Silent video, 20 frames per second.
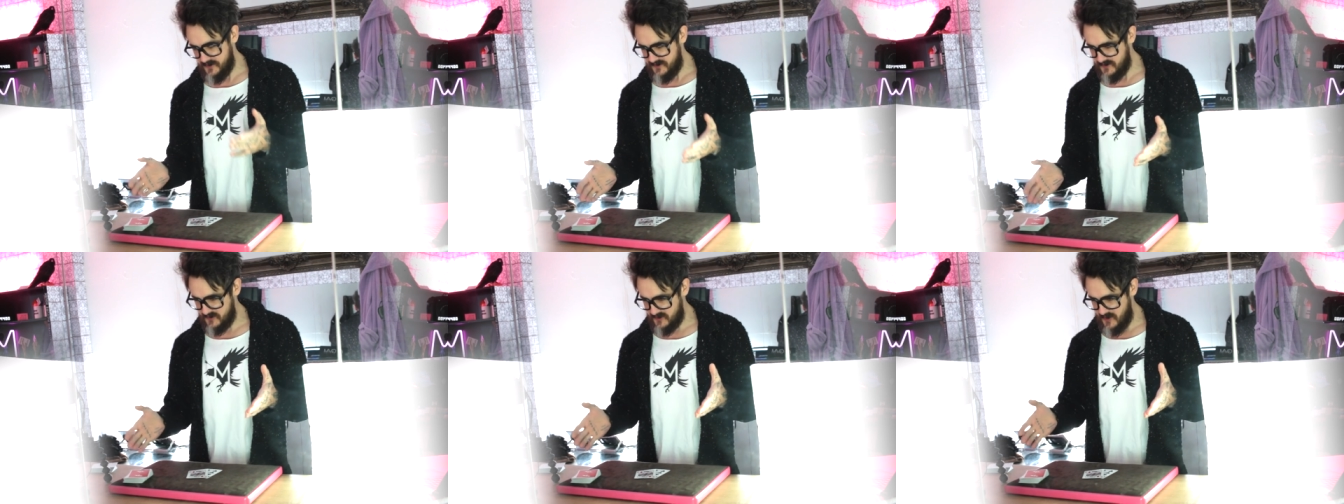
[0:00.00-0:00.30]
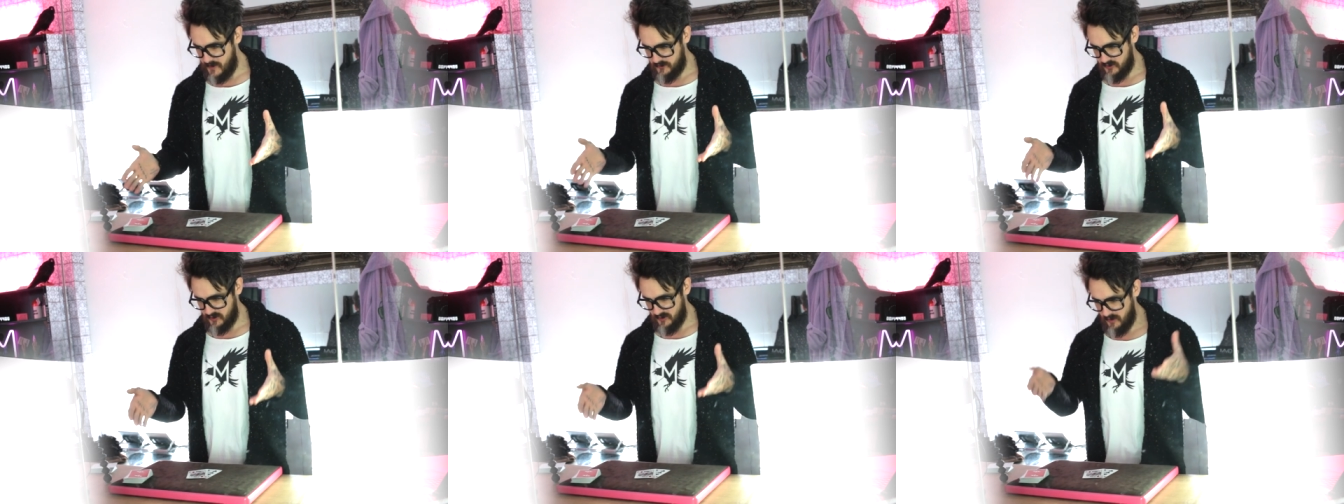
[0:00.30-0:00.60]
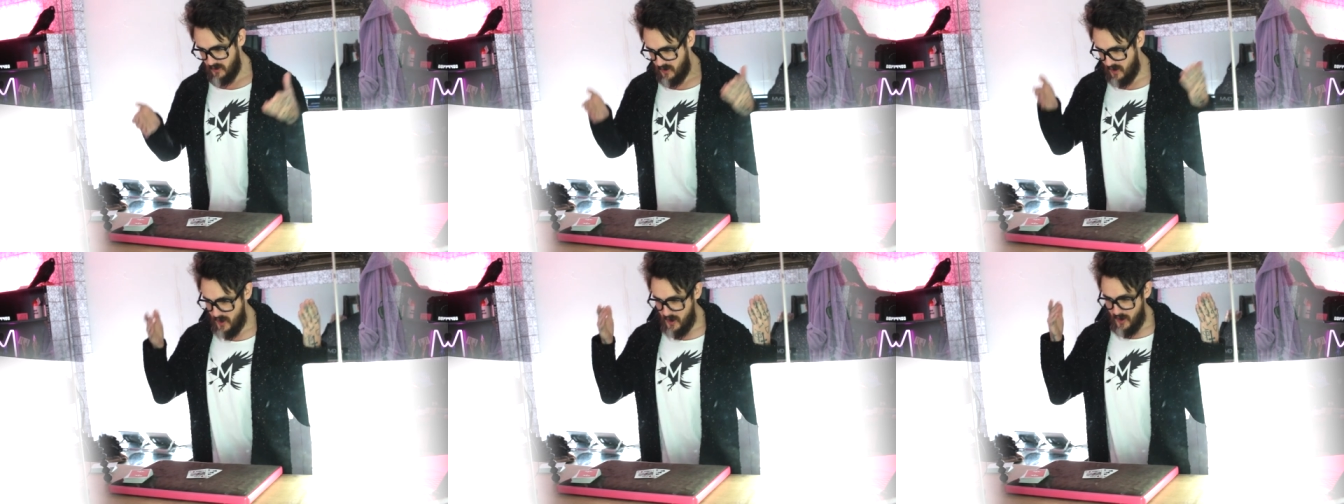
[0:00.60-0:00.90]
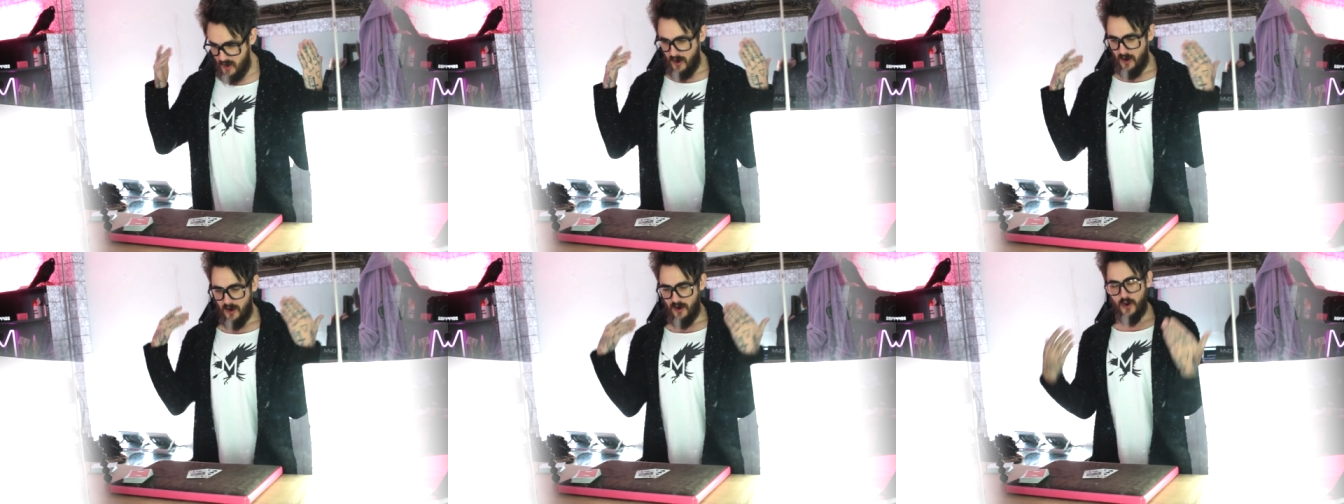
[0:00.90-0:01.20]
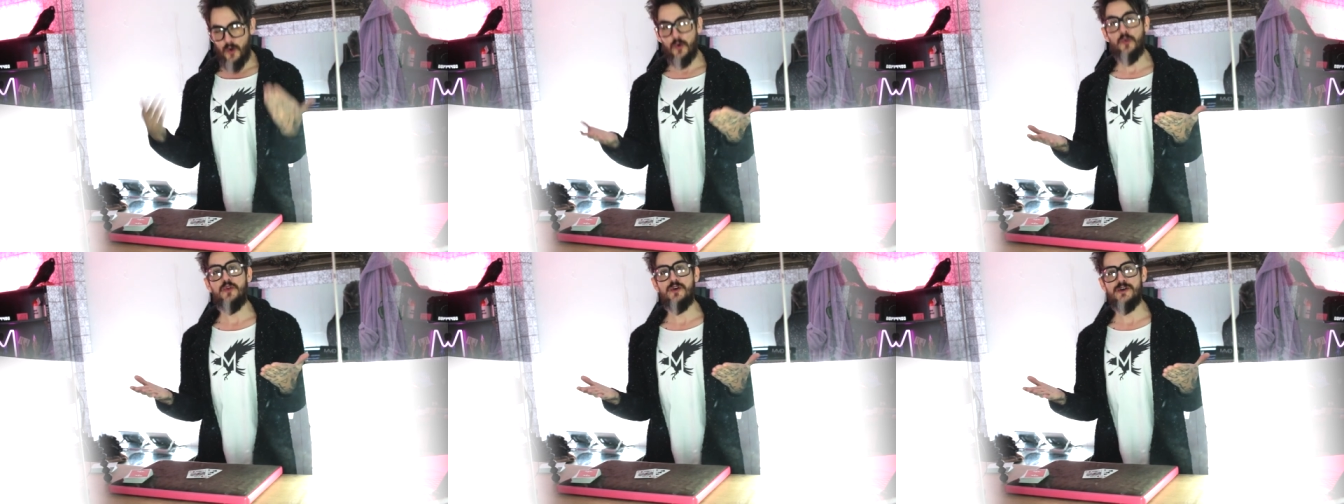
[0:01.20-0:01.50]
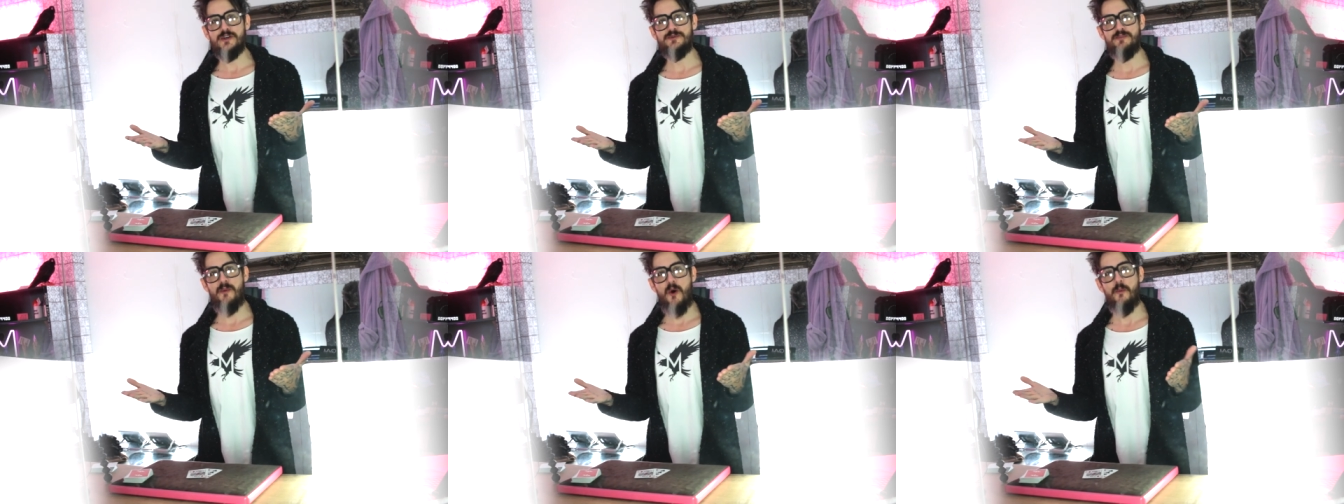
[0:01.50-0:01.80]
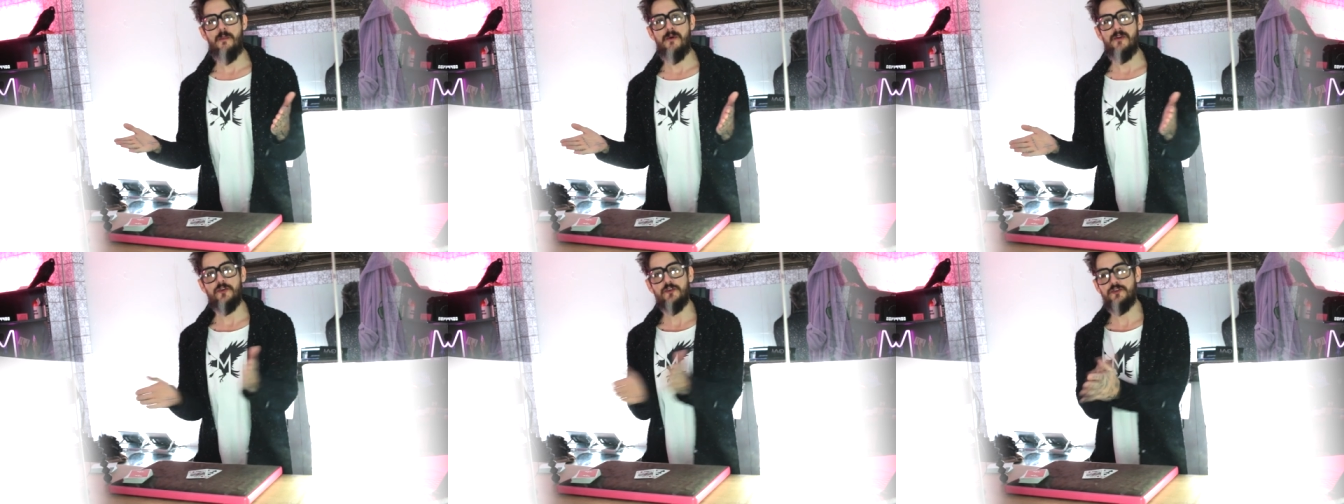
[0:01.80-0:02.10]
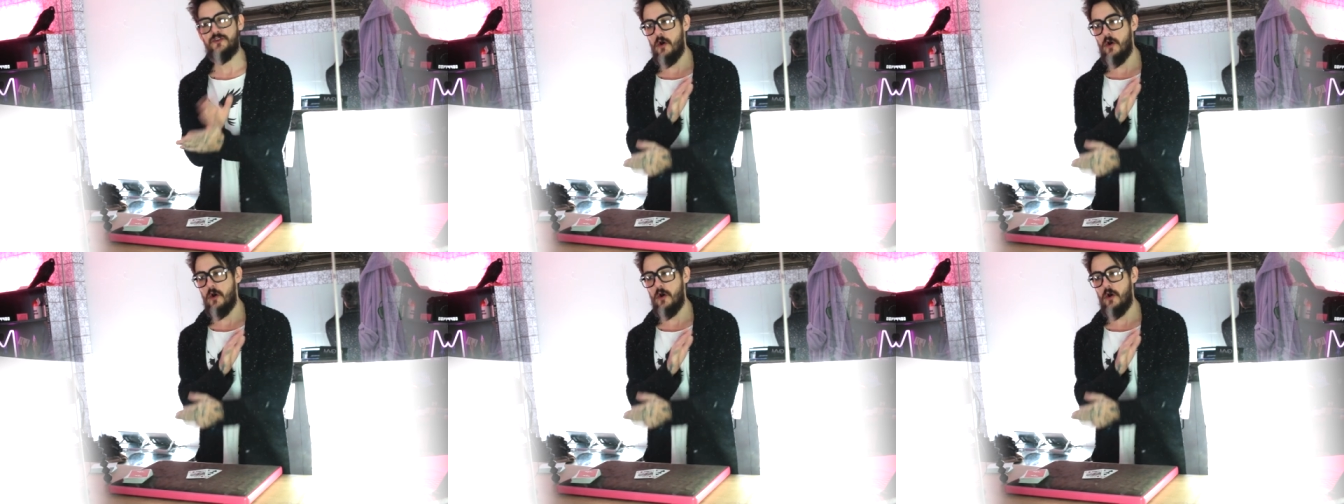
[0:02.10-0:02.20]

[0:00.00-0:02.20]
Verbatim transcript: this deception at this moment.